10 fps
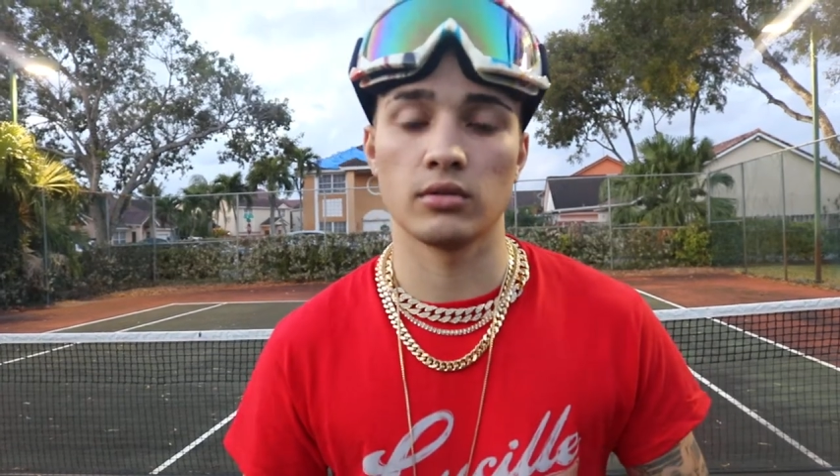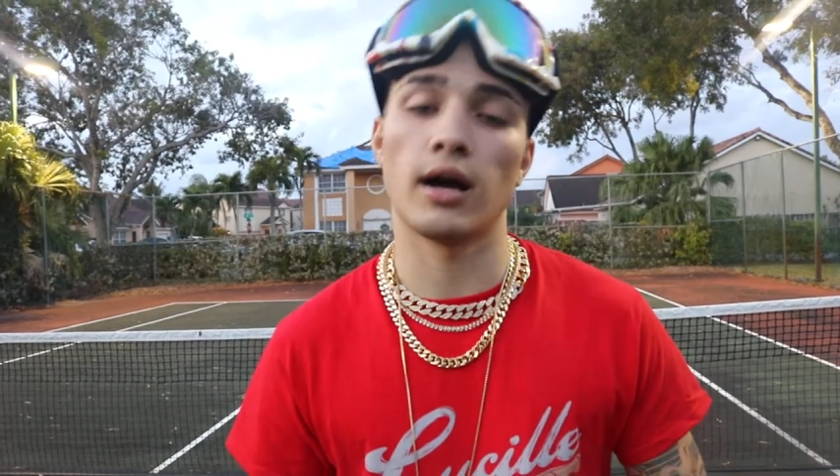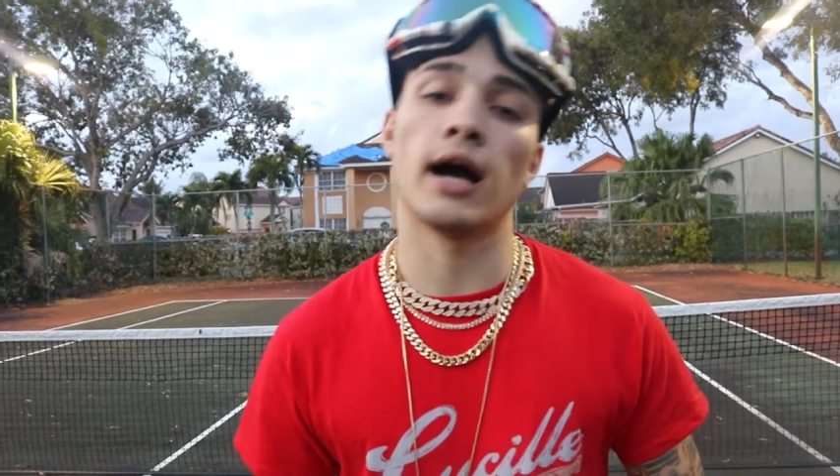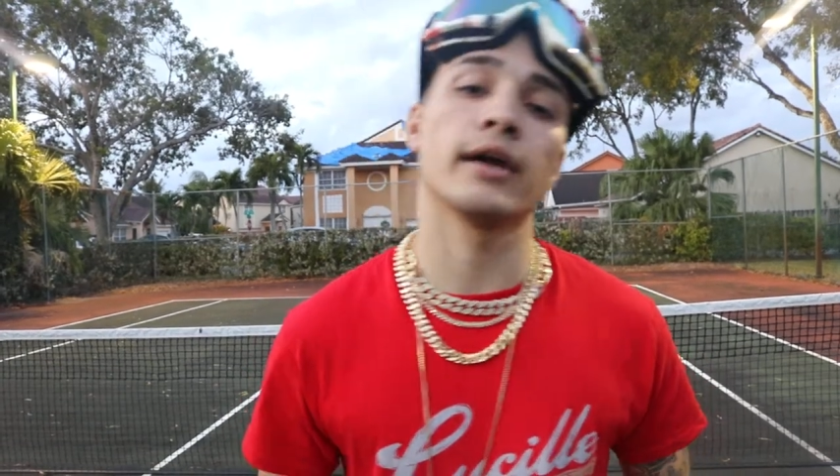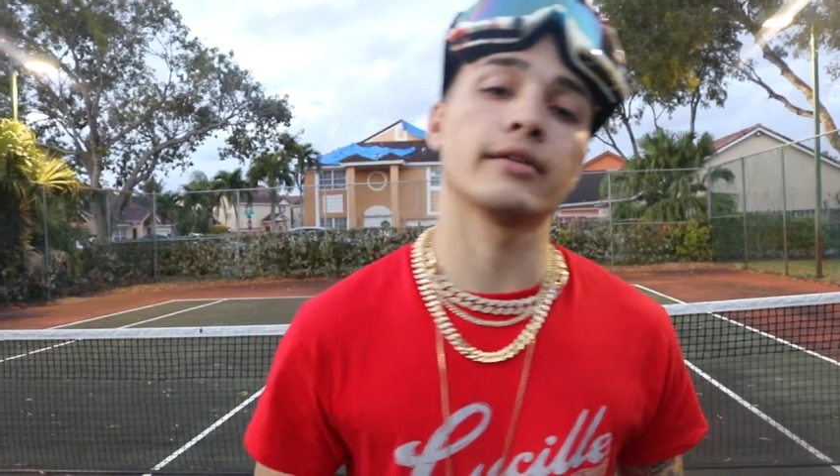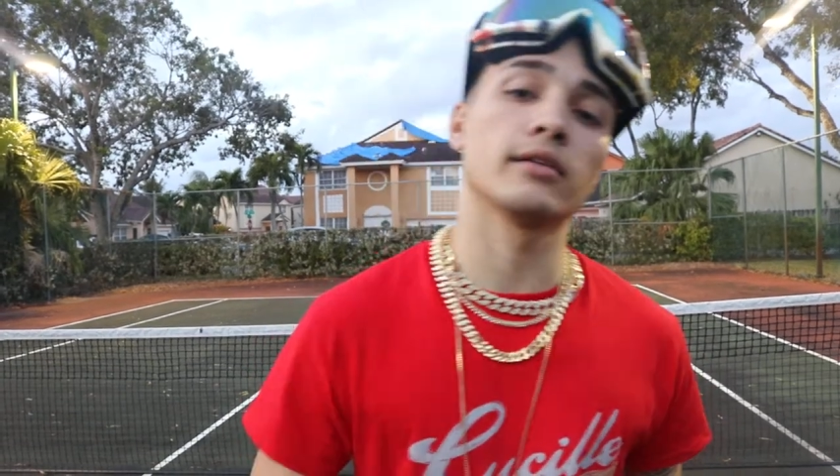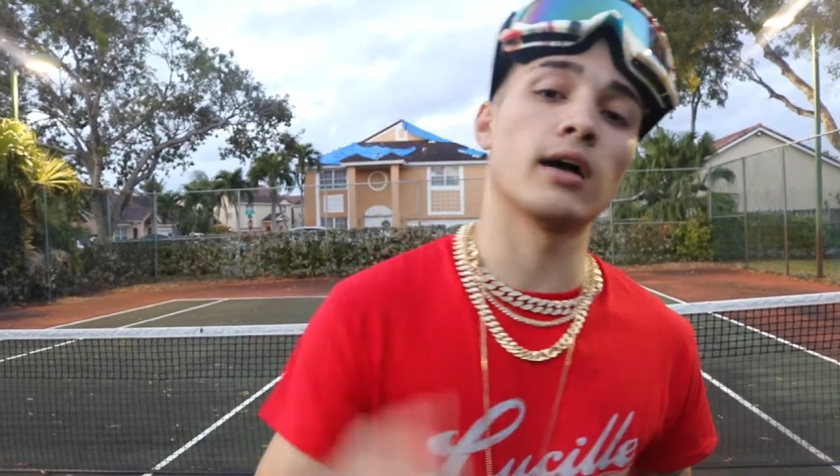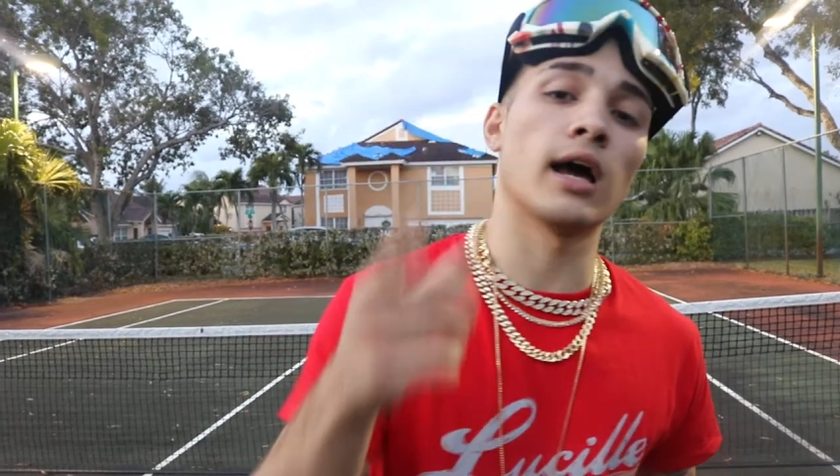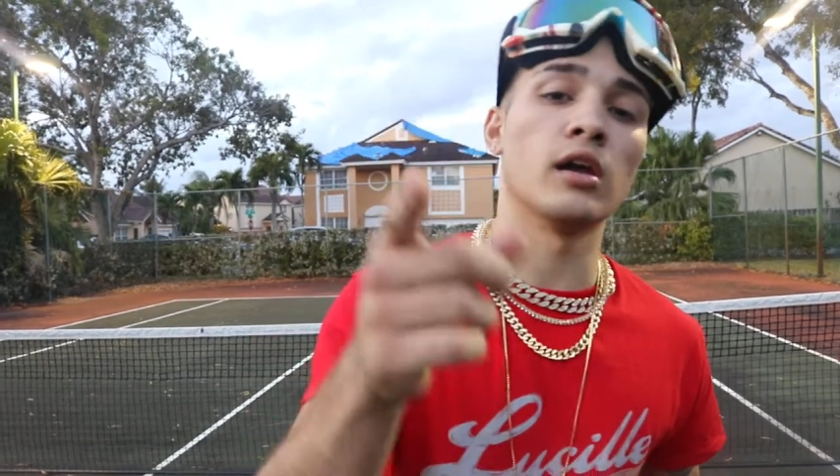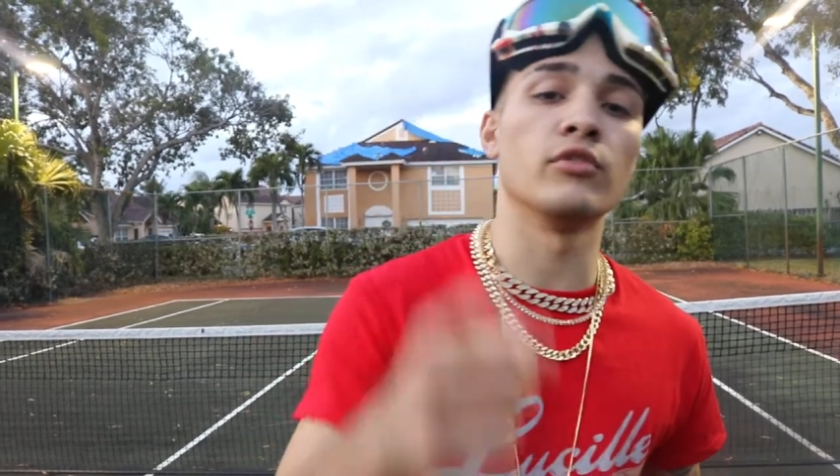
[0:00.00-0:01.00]
I
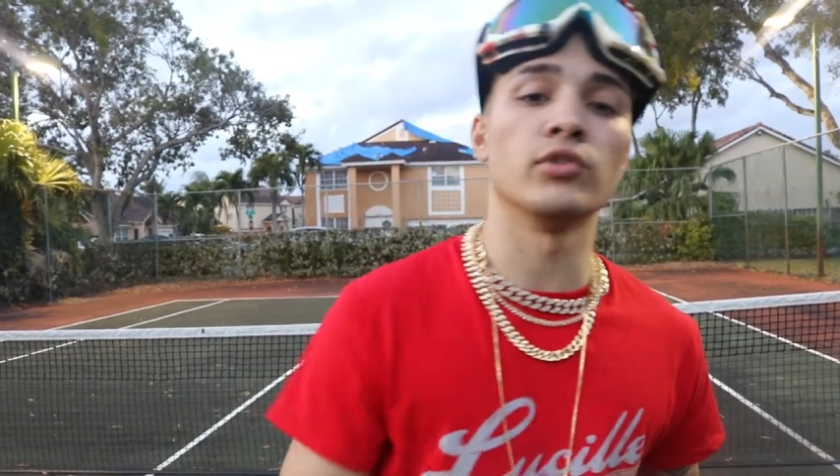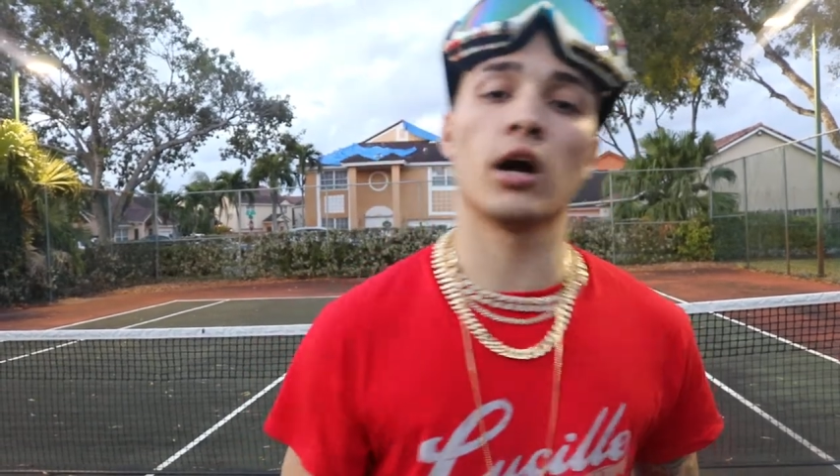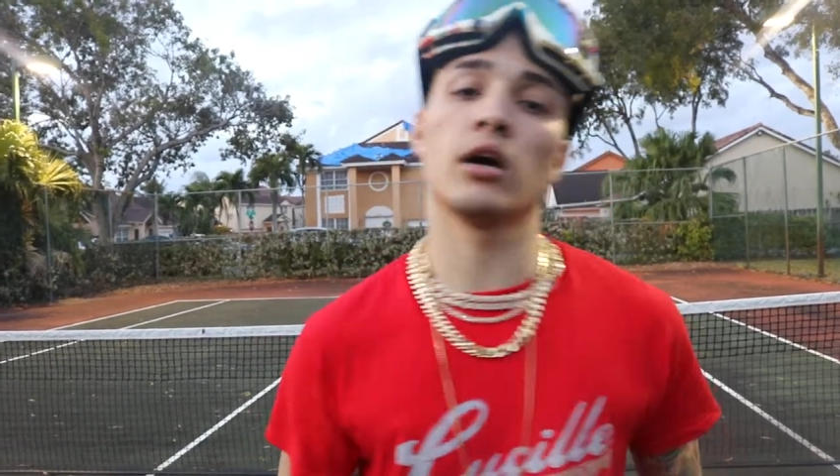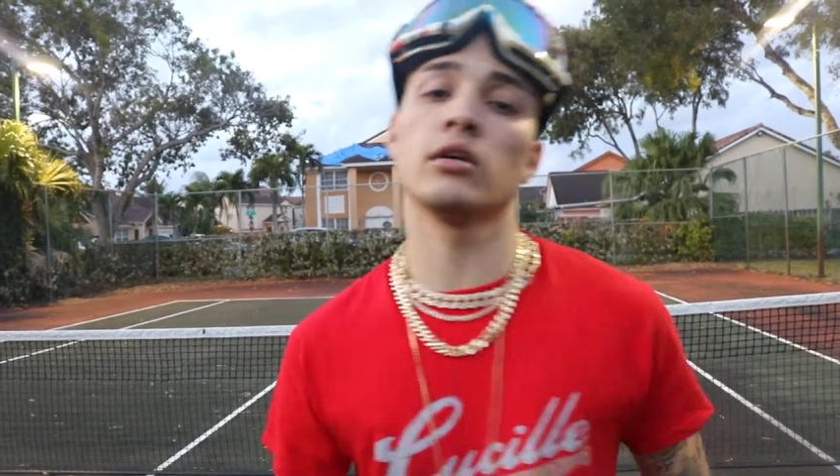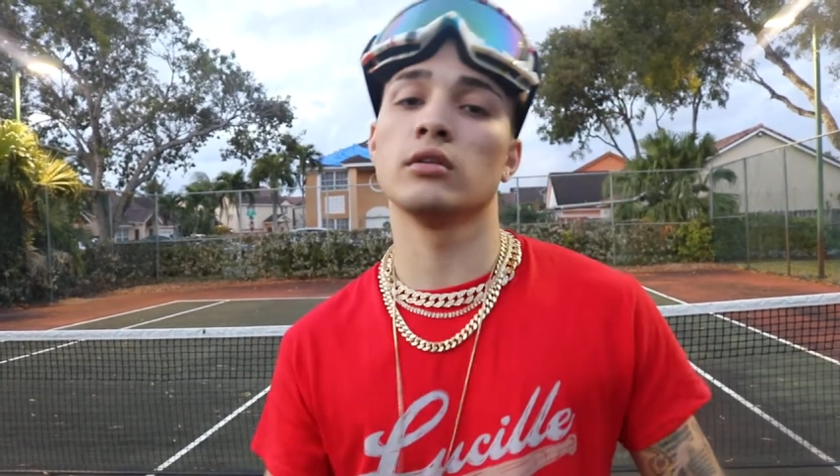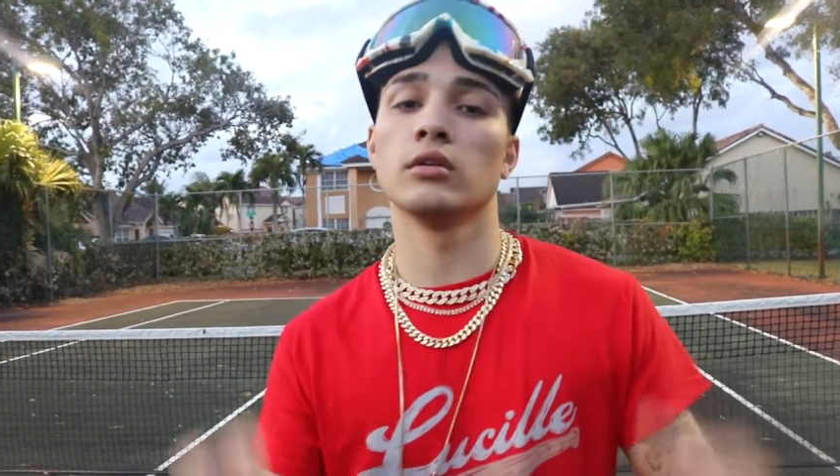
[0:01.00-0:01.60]
love y'all.